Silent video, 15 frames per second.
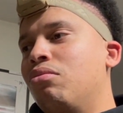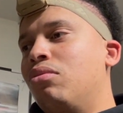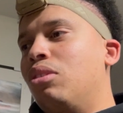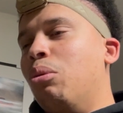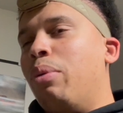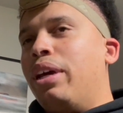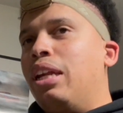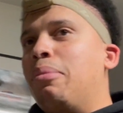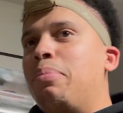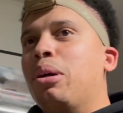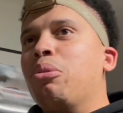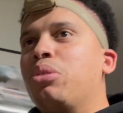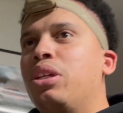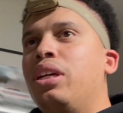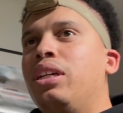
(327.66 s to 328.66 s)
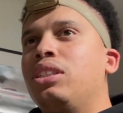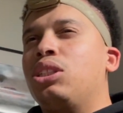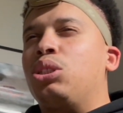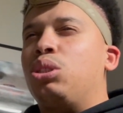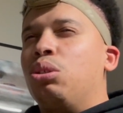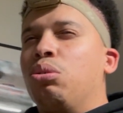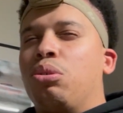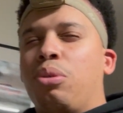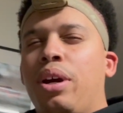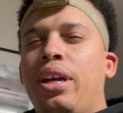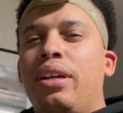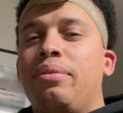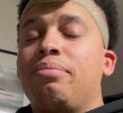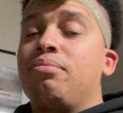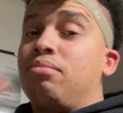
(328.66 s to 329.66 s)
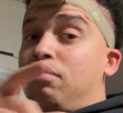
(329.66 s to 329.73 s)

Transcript: The way they build things is so great.